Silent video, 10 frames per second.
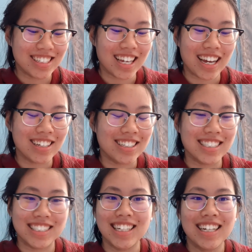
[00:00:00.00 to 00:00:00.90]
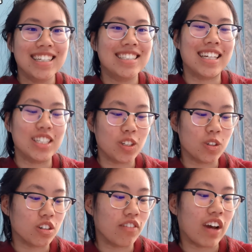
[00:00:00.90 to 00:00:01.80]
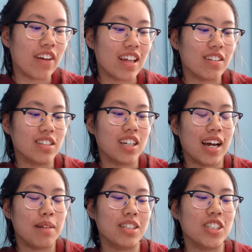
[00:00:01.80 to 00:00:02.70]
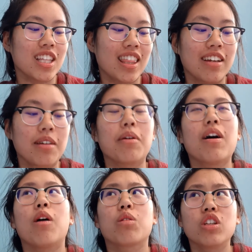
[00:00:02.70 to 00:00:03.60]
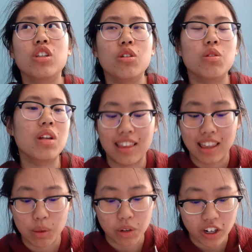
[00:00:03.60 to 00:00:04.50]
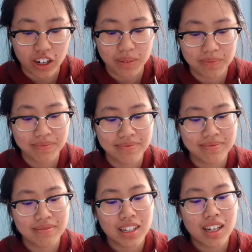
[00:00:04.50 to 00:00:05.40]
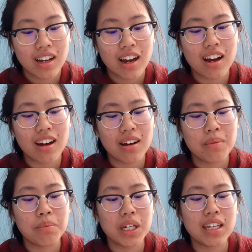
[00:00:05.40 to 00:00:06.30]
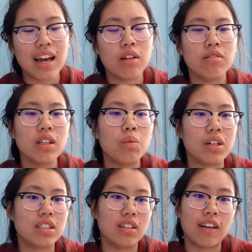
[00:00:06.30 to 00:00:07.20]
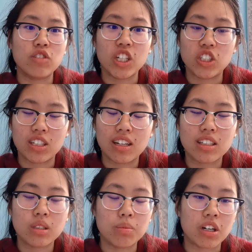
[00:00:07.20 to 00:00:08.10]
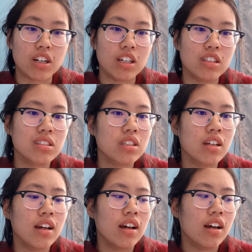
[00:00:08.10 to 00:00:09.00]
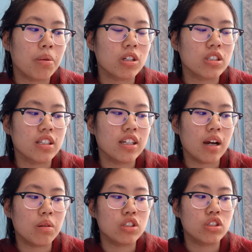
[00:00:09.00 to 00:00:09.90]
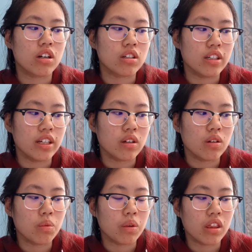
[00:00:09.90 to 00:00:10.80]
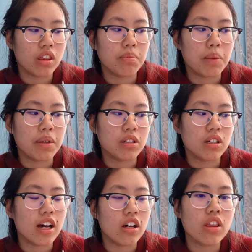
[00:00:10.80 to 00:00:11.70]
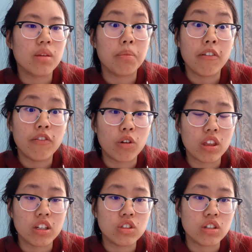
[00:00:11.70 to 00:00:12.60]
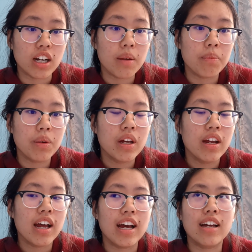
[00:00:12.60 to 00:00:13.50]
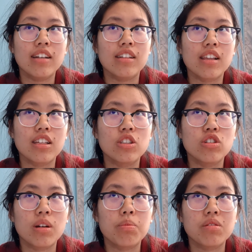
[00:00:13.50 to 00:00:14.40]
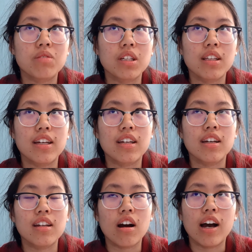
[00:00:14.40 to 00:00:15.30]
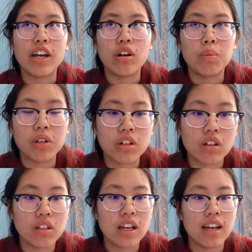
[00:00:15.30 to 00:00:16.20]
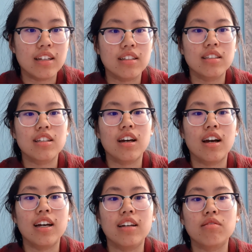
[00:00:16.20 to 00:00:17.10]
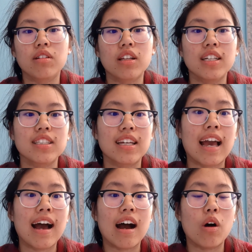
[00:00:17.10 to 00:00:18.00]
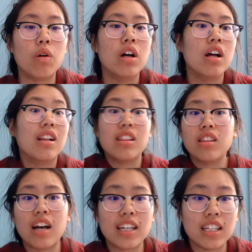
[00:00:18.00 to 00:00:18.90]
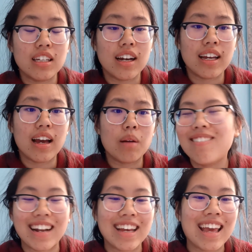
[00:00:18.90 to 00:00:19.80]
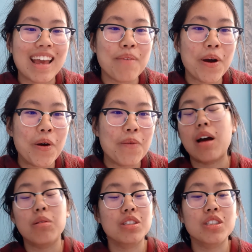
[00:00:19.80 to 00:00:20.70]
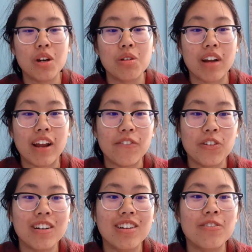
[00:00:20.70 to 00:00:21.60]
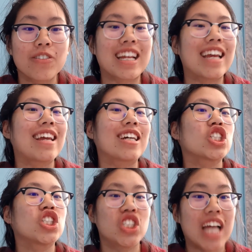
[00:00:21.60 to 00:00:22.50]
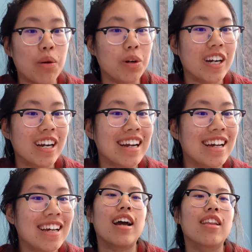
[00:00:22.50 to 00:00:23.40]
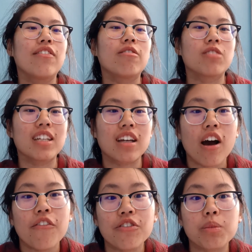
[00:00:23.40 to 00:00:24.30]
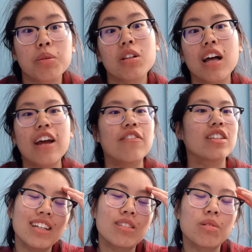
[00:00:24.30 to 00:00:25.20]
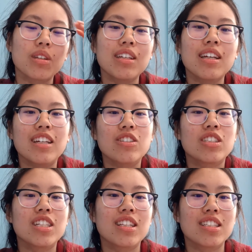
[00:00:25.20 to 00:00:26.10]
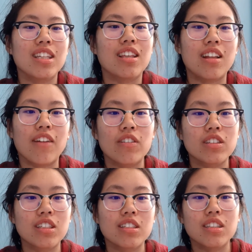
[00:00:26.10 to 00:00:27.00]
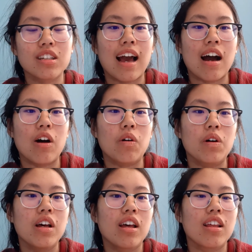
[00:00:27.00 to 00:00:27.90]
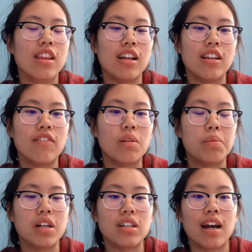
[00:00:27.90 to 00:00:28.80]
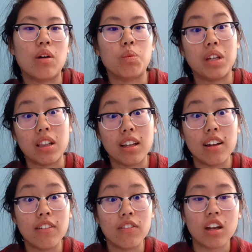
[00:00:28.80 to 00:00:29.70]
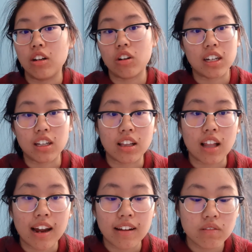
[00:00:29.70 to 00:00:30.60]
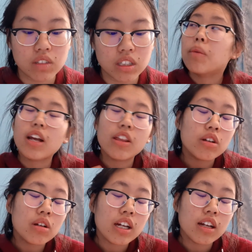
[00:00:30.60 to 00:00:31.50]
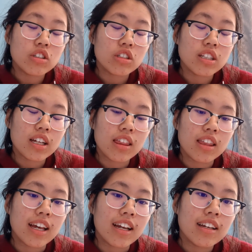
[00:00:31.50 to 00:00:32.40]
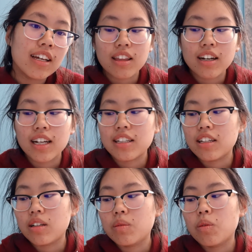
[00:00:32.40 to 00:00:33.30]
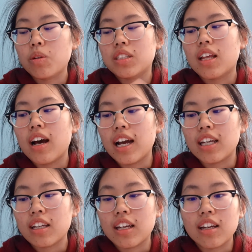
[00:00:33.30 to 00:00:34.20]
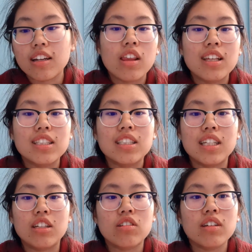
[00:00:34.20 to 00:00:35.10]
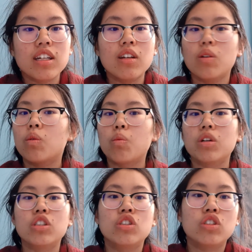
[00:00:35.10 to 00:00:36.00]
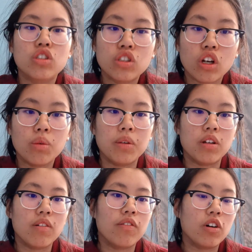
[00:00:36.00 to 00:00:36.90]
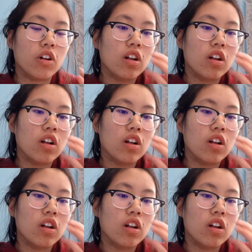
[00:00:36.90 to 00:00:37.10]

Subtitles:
I could just say children 5,000 times and just think about how cute they were. But yeah, it really was a life-changing experience. Personally, I was struggling with my mental health before the trip, and this trip was really like an eye-opener, and I realized like how lucky I am. When I came home, I was so grateful for taking a shower. I live a really comfortable life, and it's really interesting to see the differences, how they live compared to how we live in our daily lives. Another interesting thing that I did was the hiking. The scenery was so beautiful.